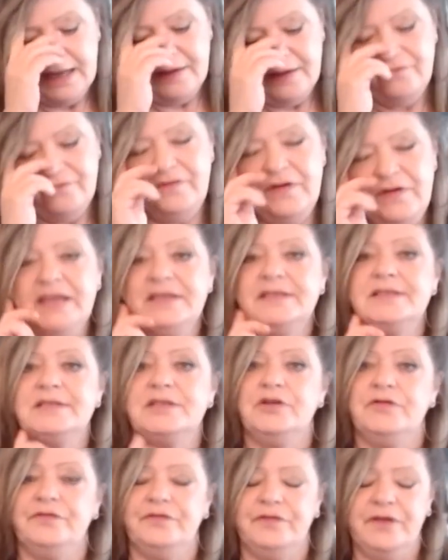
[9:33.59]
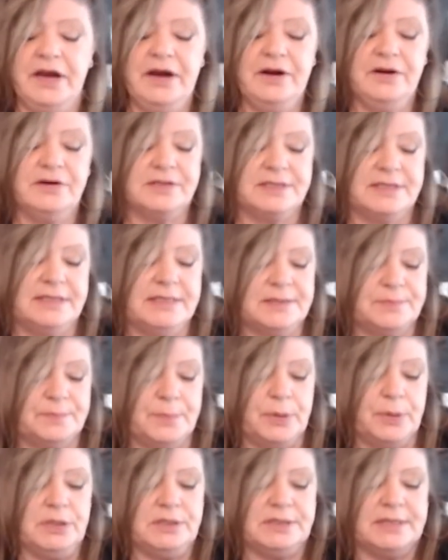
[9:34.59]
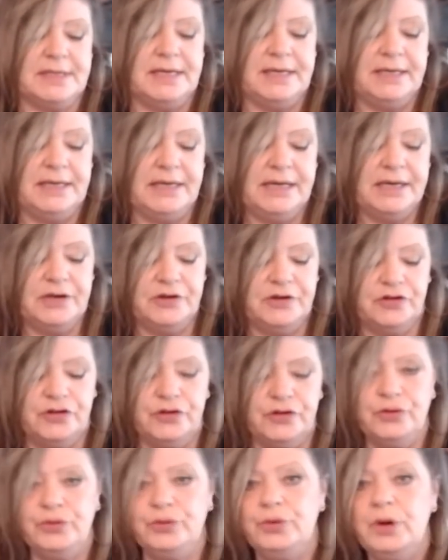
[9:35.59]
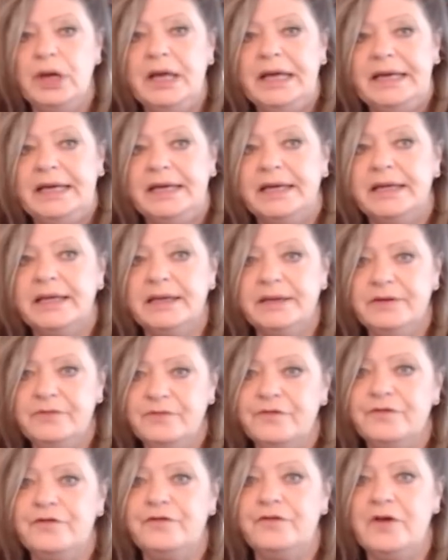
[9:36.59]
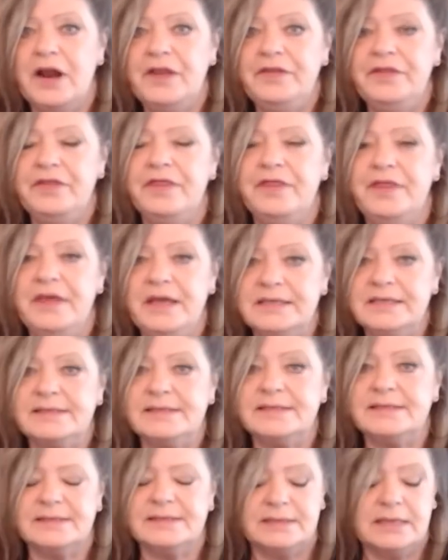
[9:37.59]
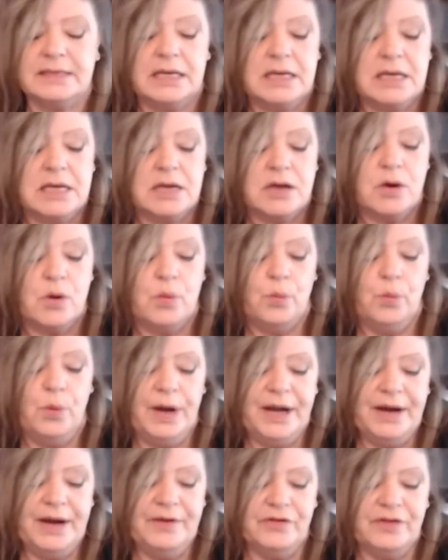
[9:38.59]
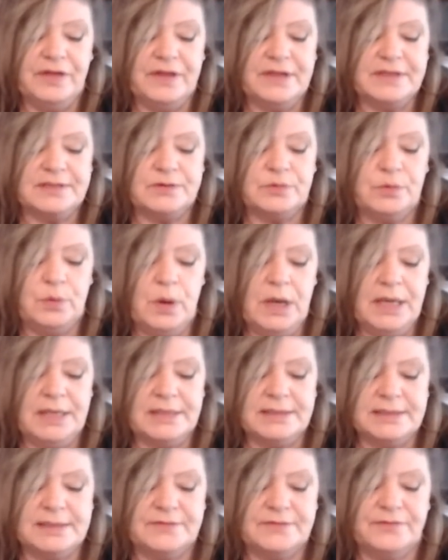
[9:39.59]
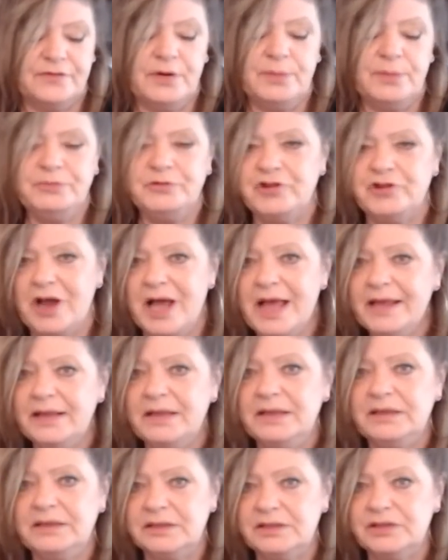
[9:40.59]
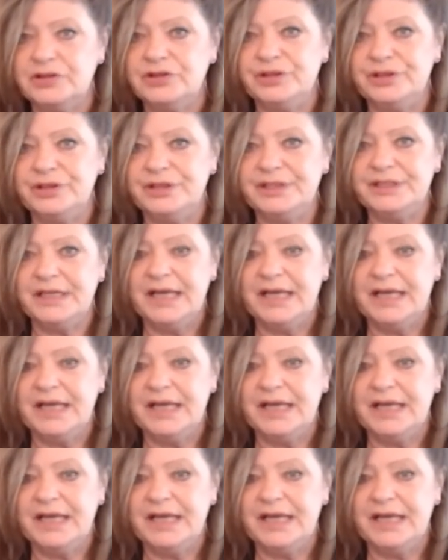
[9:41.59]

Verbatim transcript: Face your fears. This person needed to confront this, whatever this was, from childhood.